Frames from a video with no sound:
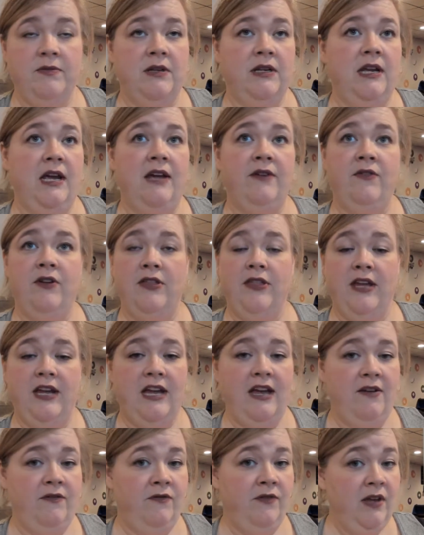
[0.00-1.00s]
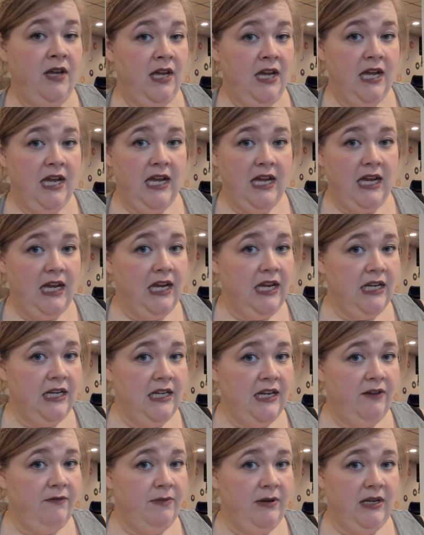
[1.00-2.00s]
Everything I've eaten,
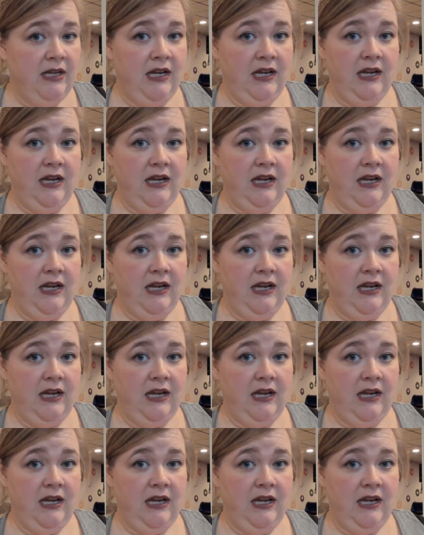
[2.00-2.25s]
I've been